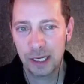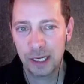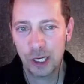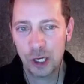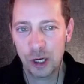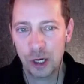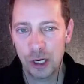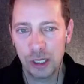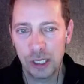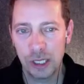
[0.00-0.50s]

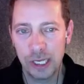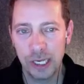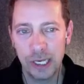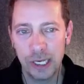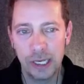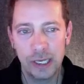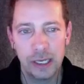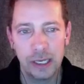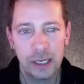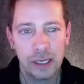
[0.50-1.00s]

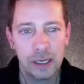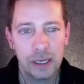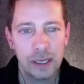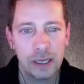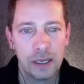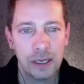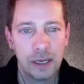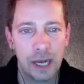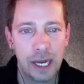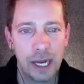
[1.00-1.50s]
currently,
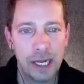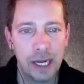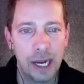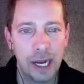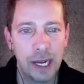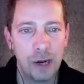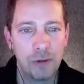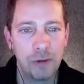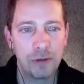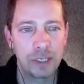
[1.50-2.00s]

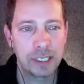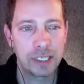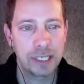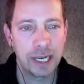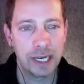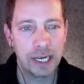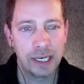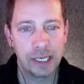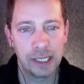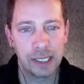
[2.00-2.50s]
I
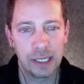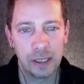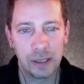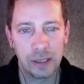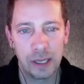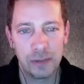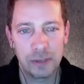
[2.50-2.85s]
overstated a little.